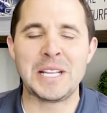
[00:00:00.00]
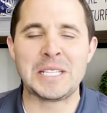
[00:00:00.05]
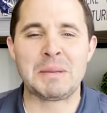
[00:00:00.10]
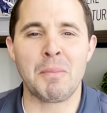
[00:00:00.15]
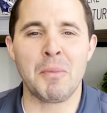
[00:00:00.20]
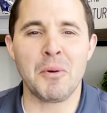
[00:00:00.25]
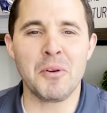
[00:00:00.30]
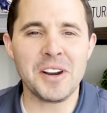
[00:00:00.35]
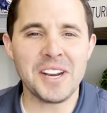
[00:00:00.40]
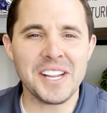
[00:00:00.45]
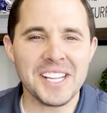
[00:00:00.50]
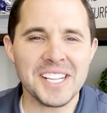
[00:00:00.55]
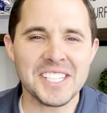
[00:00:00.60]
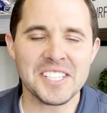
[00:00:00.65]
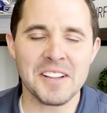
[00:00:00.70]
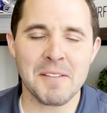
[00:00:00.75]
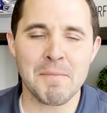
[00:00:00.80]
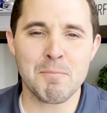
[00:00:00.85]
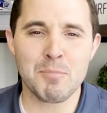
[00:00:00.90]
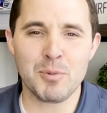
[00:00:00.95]
is
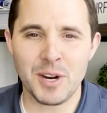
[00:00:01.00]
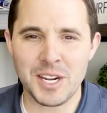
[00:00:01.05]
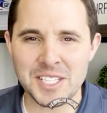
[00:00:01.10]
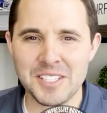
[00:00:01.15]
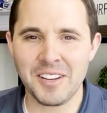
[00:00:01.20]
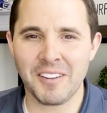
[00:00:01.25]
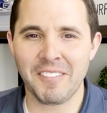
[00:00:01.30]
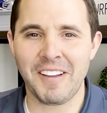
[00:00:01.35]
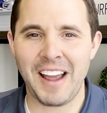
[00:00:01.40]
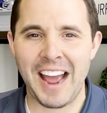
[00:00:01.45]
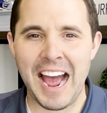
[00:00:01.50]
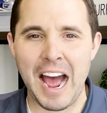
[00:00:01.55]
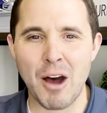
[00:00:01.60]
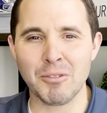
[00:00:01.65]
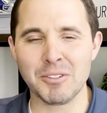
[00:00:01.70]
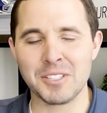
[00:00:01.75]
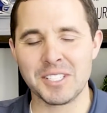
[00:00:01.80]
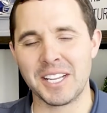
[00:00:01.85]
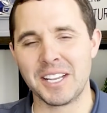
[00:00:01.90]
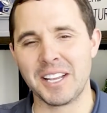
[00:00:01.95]
Meridian's impressive
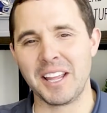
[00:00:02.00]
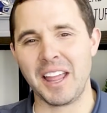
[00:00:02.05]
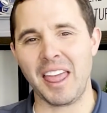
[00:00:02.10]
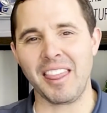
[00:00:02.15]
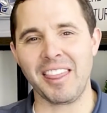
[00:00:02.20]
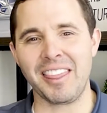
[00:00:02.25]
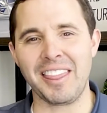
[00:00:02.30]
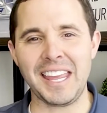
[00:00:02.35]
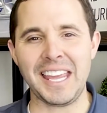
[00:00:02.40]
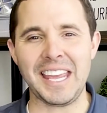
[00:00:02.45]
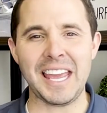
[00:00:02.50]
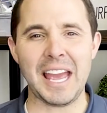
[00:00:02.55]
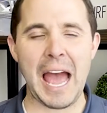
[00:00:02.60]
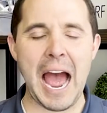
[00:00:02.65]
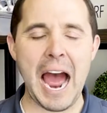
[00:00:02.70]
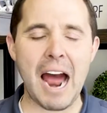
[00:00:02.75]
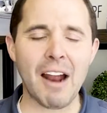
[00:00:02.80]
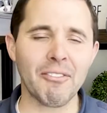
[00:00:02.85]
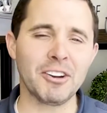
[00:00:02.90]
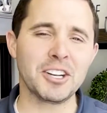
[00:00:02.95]
housing. The
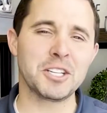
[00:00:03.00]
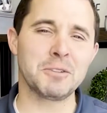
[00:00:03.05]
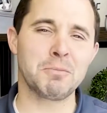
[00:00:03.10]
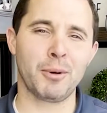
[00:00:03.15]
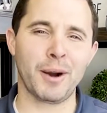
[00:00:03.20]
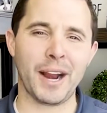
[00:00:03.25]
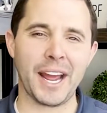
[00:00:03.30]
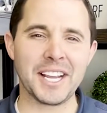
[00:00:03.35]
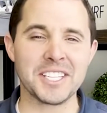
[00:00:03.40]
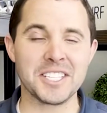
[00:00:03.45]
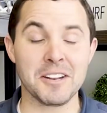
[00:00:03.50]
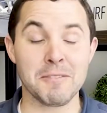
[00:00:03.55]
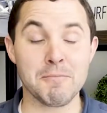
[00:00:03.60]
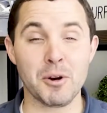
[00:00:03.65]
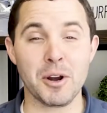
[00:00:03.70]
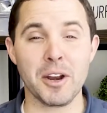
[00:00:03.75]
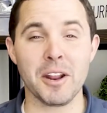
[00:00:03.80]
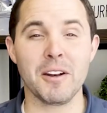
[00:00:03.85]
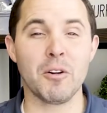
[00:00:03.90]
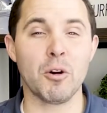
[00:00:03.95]
average price in
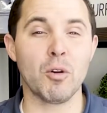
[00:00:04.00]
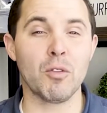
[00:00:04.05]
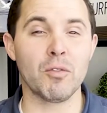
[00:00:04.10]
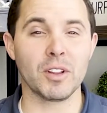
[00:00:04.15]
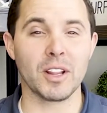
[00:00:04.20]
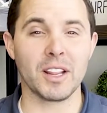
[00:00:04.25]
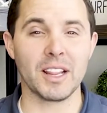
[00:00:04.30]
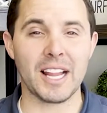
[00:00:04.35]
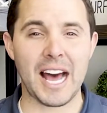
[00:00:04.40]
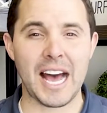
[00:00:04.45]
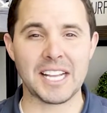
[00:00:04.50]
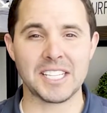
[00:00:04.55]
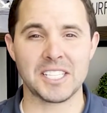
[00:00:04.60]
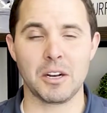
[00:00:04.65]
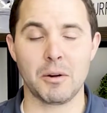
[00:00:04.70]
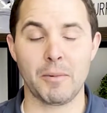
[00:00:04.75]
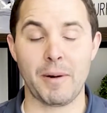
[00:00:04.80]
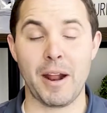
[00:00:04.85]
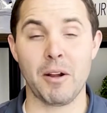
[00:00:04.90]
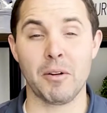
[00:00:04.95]
Meridian over the
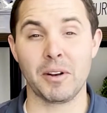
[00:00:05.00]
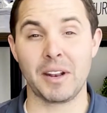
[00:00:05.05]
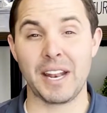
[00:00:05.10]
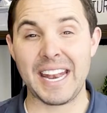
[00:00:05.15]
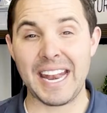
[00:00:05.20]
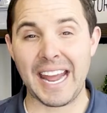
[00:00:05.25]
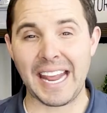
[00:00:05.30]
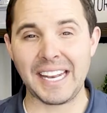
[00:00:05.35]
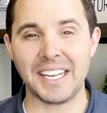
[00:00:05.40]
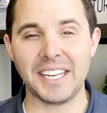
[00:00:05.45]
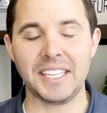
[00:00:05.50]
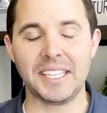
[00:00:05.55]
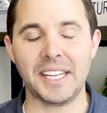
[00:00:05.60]
last around 90